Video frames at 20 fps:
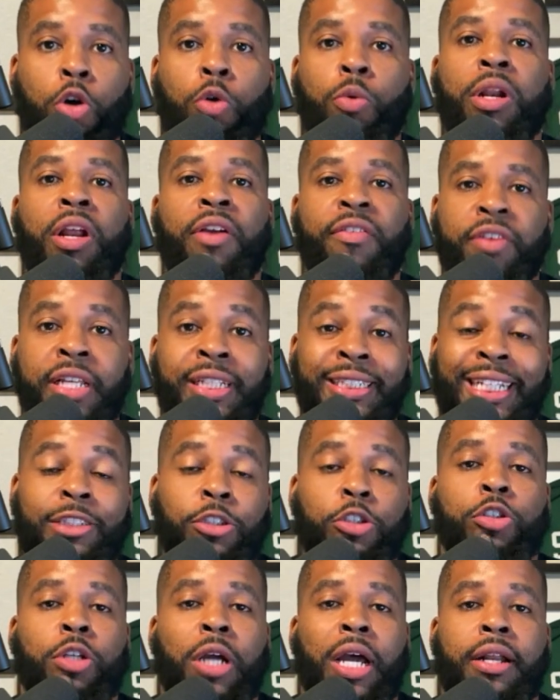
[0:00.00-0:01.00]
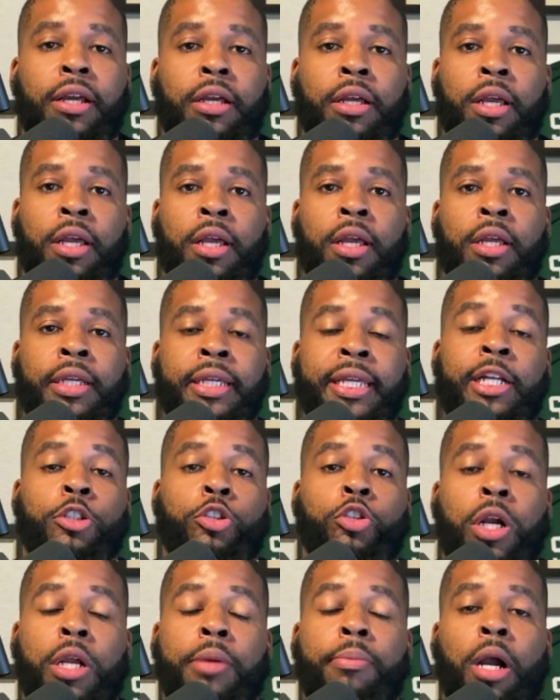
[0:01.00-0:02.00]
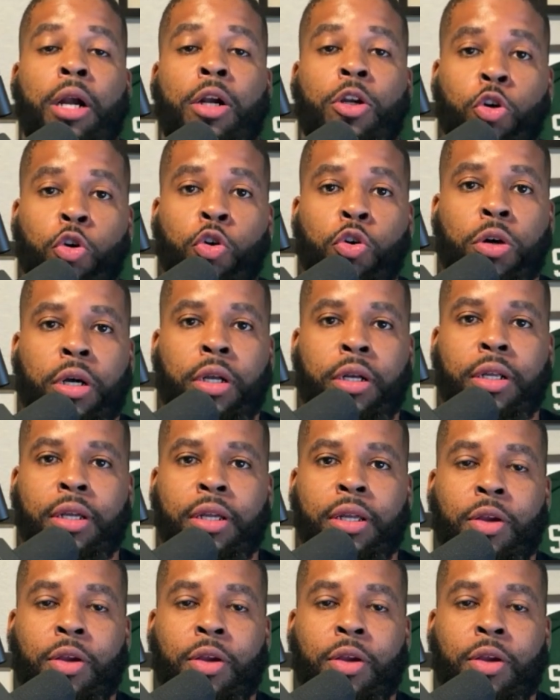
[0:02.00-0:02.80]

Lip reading: whatever it is that you're trying to get a trademark on?